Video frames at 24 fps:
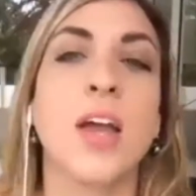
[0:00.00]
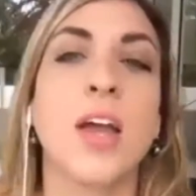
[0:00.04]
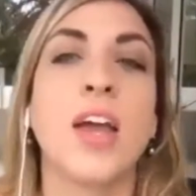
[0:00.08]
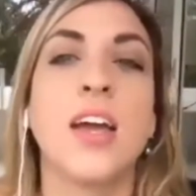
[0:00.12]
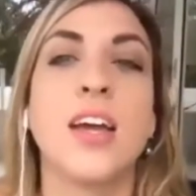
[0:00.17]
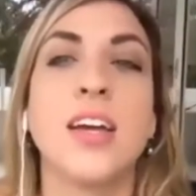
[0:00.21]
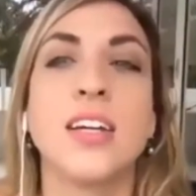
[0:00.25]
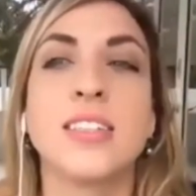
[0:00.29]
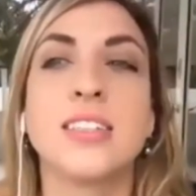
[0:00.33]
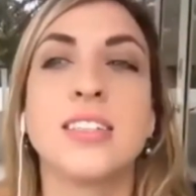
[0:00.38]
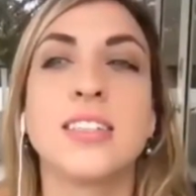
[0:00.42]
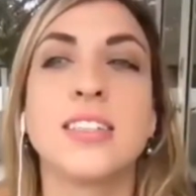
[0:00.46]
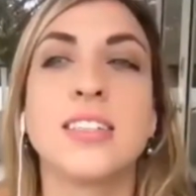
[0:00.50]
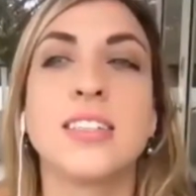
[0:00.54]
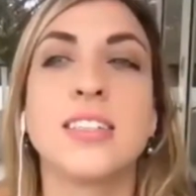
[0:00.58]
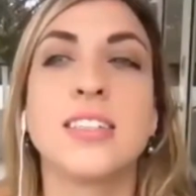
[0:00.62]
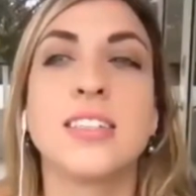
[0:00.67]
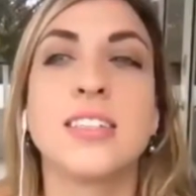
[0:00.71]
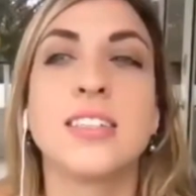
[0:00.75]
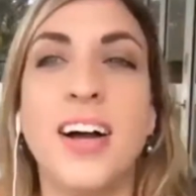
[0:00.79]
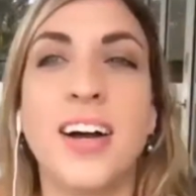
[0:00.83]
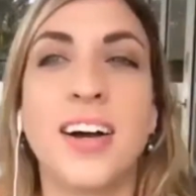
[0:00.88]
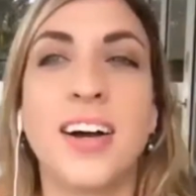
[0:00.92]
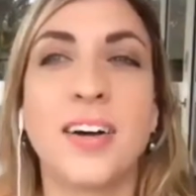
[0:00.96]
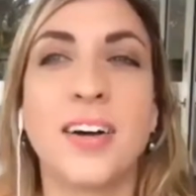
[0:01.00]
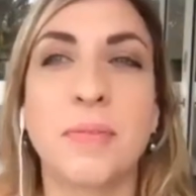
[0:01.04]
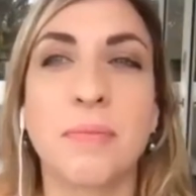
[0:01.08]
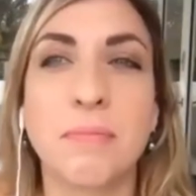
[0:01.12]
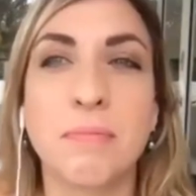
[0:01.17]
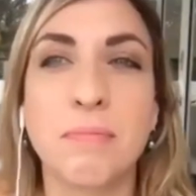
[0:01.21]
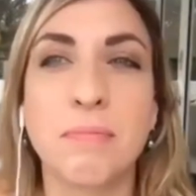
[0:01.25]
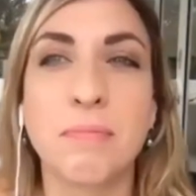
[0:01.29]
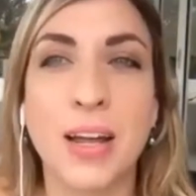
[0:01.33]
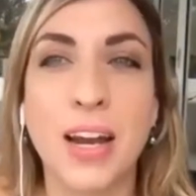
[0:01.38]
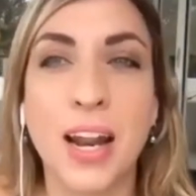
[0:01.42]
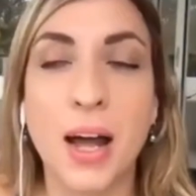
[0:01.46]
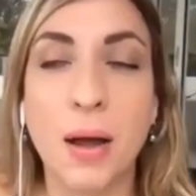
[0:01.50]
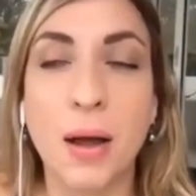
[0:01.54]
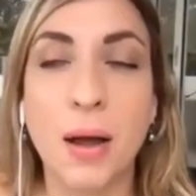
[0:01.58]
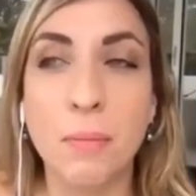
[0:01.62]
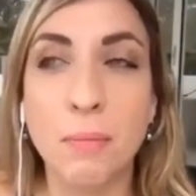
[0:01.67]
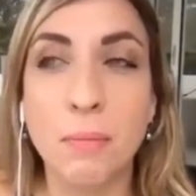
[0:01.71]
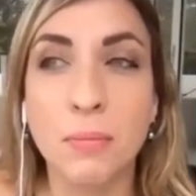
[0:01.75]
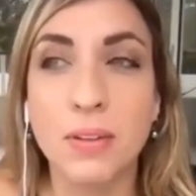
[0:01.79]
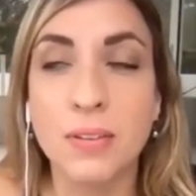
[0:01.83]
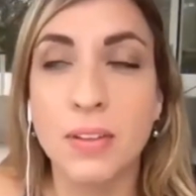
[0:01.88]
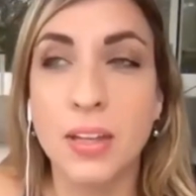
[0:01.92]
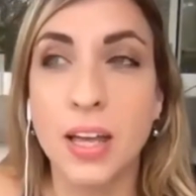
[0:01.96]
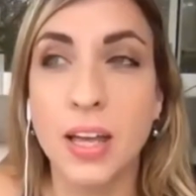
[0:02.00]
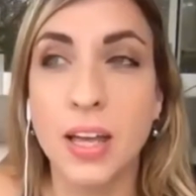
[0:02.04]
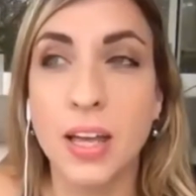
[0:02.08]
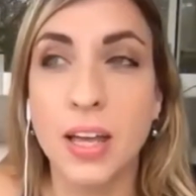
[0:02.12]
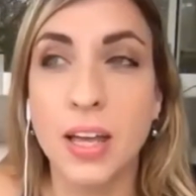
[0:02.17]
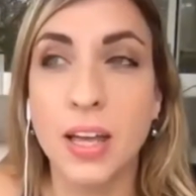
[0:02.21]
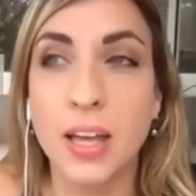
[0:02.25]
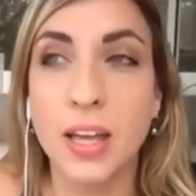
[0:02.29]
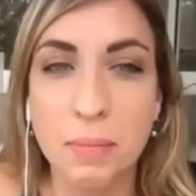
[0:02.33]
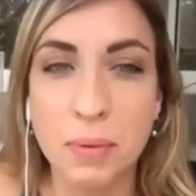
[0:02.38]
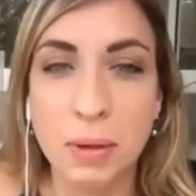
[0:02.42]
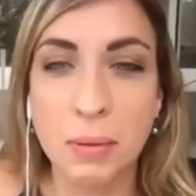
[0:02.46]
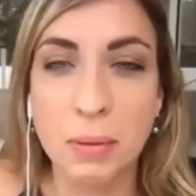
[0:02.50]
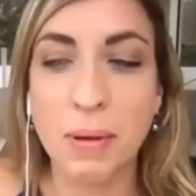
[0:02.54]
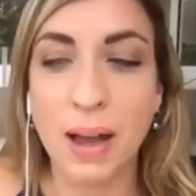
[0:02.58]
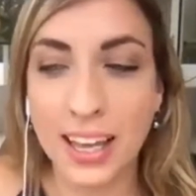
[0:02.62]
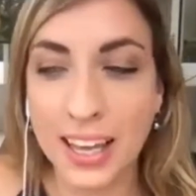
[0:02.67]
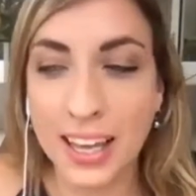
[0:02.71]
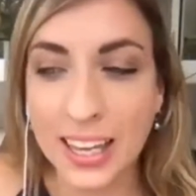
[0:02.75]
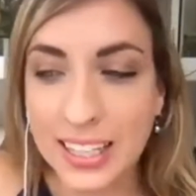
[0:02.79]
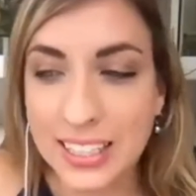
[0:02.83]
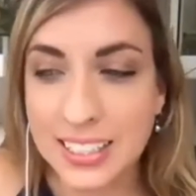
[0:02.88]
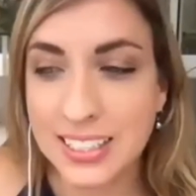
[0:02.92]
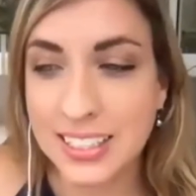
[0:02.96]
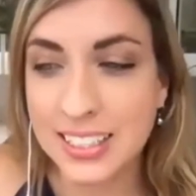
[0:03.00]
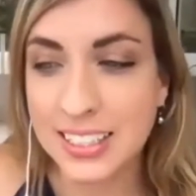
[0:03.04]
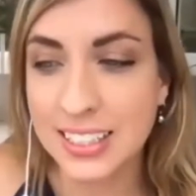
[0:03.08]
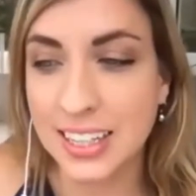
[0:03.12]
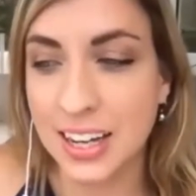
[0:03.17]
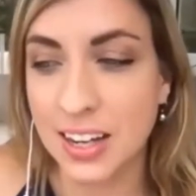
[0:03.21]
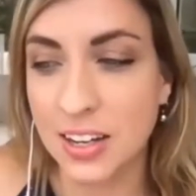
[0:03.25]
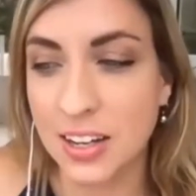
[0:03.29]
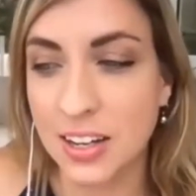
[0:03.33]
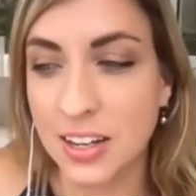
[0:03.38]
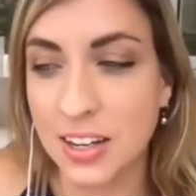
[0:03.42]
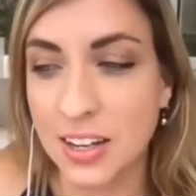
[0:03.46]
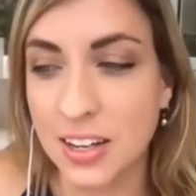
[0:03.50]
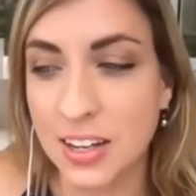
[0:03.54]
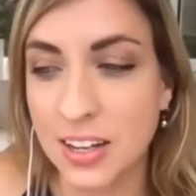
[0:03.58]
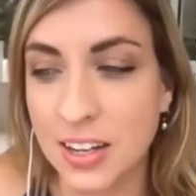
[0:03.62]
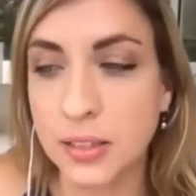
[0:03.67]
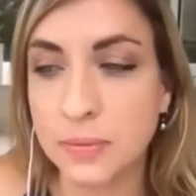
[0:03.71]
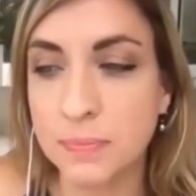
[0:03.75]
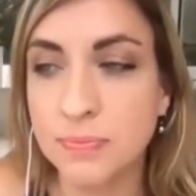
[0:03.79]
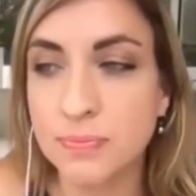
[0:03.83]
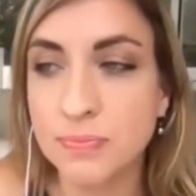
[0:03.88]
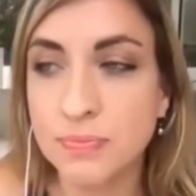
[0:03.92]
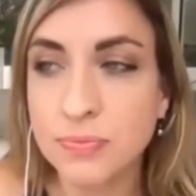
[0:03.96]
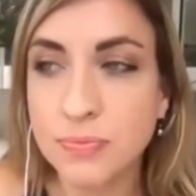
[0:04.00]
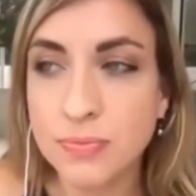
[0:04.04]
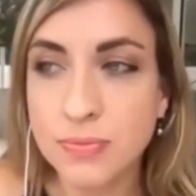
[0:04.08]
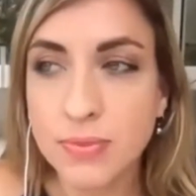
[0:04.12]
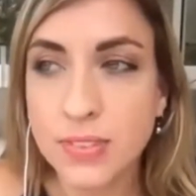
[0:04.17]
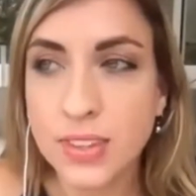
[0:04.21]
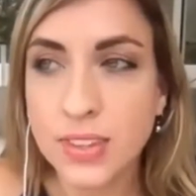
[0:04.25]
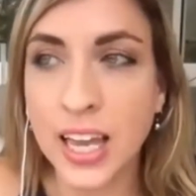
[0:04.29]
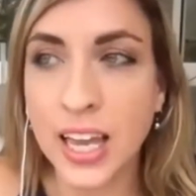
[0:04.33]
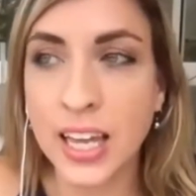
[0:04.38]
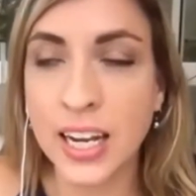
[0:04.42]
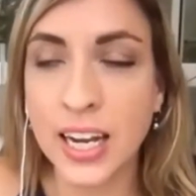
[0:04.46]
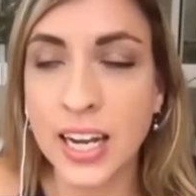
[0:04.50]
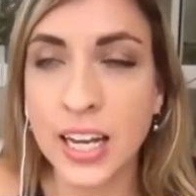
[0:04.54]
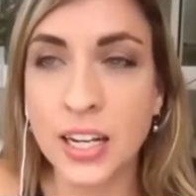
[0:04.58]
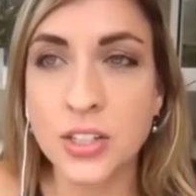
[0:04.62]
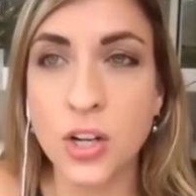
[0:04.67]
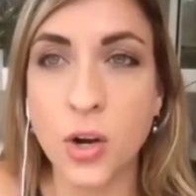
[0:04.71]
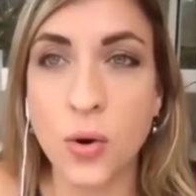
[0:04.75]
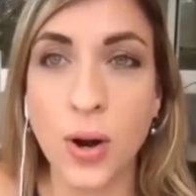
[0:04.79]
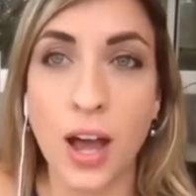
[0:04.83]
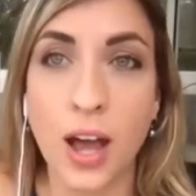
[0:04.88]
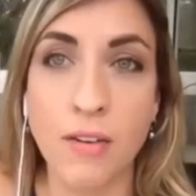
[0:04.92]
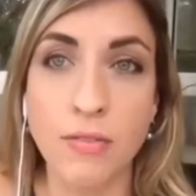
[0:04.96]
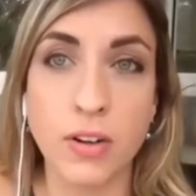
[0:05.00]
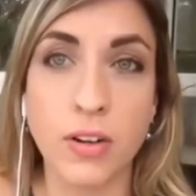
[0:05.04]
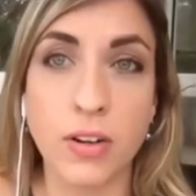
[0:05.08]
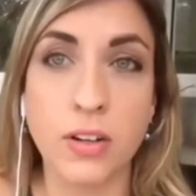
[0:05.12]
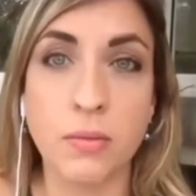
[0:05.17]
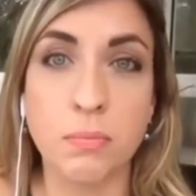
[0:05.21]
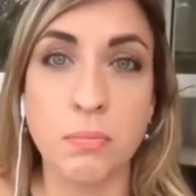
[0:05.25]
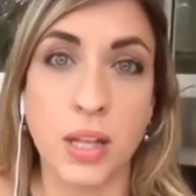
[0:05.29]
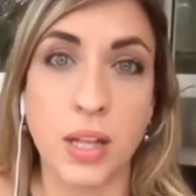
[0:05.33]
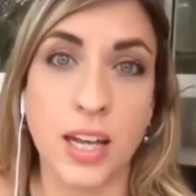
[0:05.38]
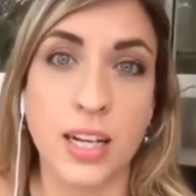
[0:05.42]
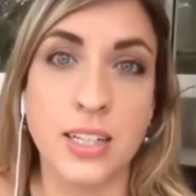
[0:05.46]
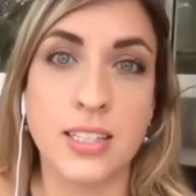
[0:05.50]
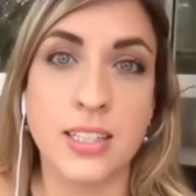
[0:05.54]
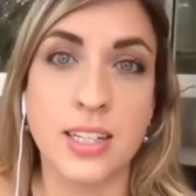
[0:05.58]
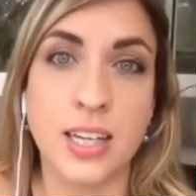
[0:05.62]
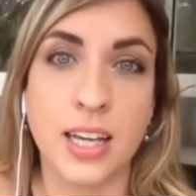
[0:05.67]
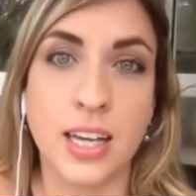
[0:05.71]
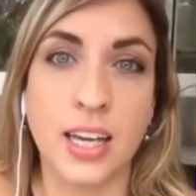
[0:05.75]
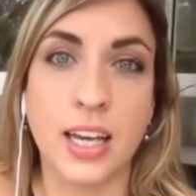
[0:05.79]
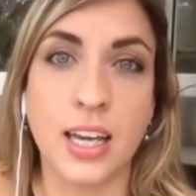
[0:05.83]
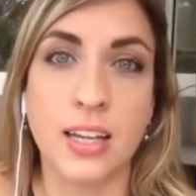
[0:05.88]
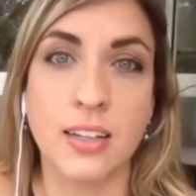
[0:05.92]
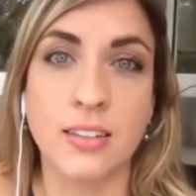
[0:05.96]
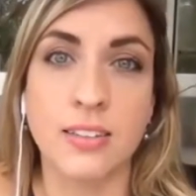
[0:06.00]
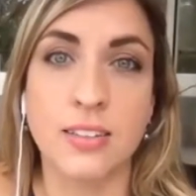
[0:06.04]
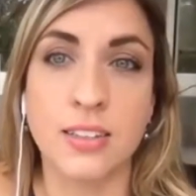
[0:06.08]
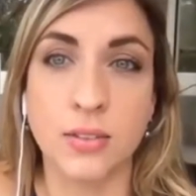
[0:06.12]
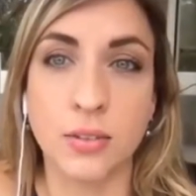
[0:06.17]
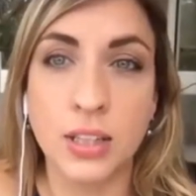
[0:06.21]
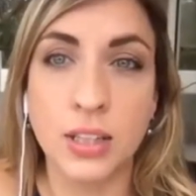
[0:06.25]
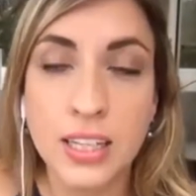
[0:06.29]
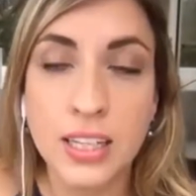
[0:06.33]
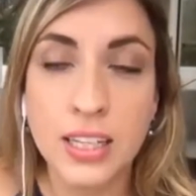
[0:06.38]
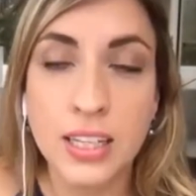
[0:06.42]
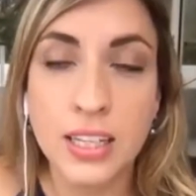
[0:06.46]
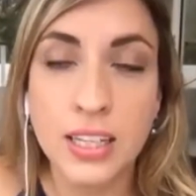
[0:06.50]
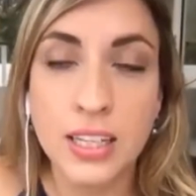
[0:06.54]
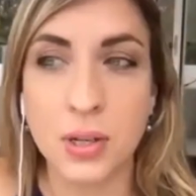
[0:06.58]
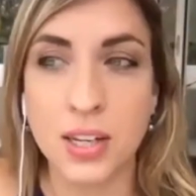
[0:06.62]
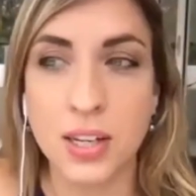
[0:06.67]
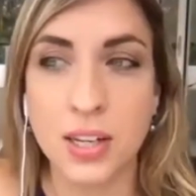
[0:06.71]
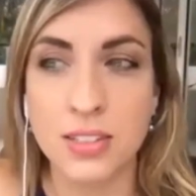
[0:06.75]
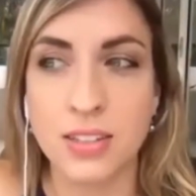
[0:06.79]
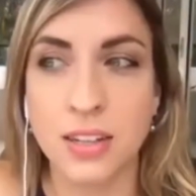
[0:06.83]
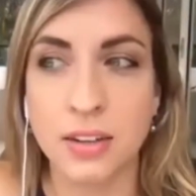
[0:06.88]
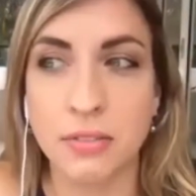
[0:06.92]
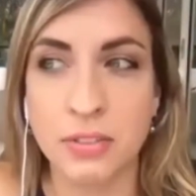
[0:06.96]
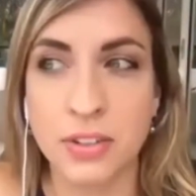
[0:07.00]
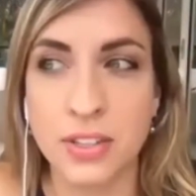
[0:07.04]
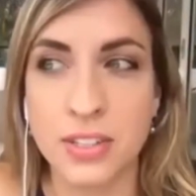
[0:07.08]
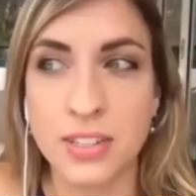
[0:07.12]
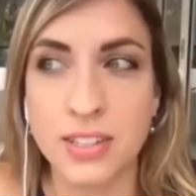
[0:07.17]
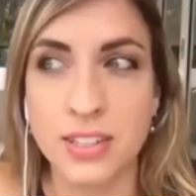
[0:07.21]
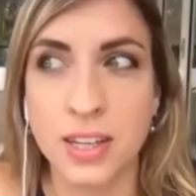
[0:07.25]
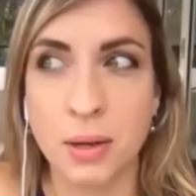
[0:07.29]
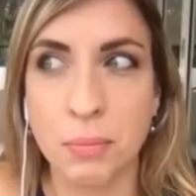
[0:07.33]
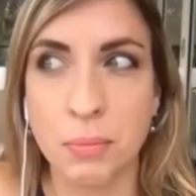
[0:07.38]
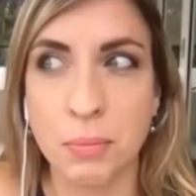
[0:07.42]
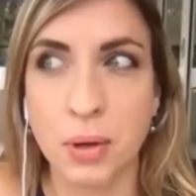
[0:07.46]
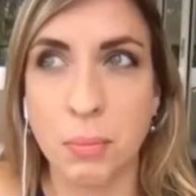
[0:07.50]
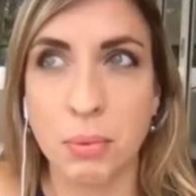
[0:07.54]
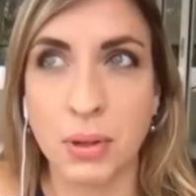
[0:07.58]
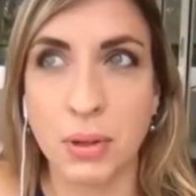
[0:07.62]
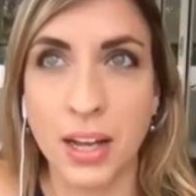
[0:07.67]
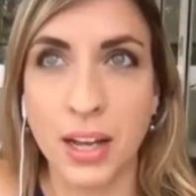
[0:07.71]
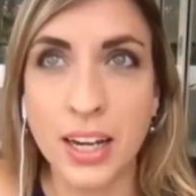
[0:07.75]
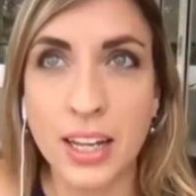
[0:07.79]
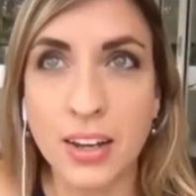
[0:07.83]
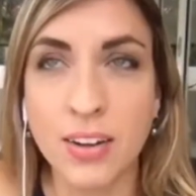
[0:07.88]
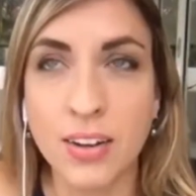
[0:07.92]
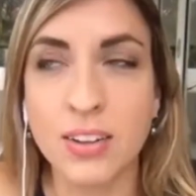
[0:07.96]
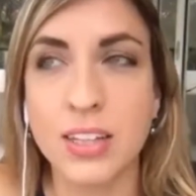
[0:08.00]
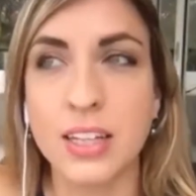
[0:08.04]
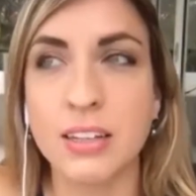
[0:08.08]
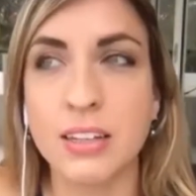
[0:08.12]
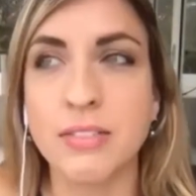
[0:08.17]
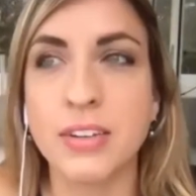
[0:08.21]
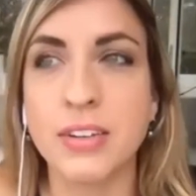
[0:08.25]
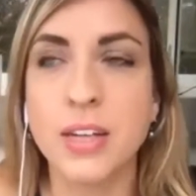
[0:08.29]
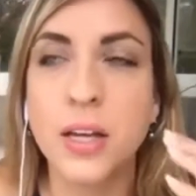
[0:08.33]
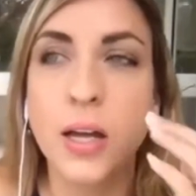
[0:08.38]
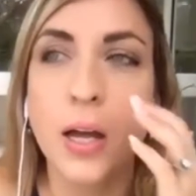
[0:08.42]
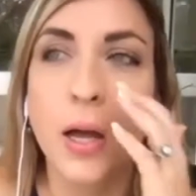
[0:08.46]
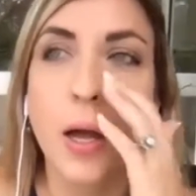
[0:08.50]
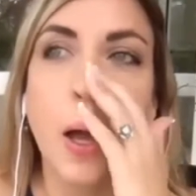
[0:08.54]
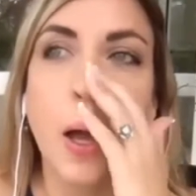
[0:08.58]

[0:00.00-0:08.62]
So, um, but I'm like coming back into the country and I don't have a plane ticket to leave again because obviously I'm not planning on leaving.